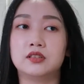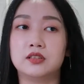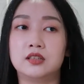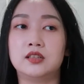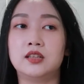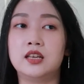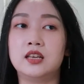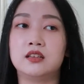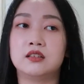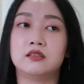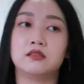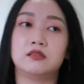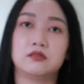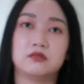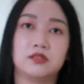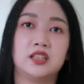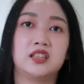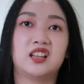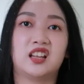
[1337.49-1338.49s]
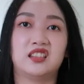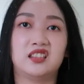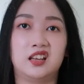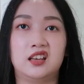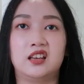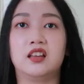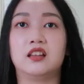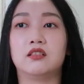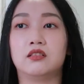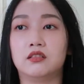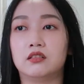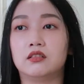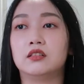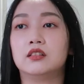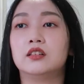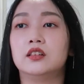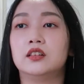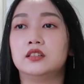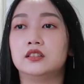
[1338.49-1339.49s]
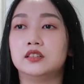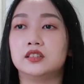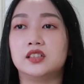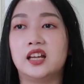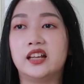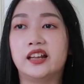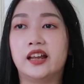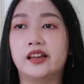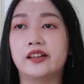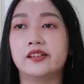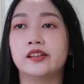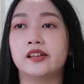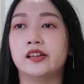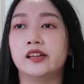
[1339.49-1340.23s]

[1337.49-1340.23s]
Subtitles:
sitting doing nothing and all, just like that.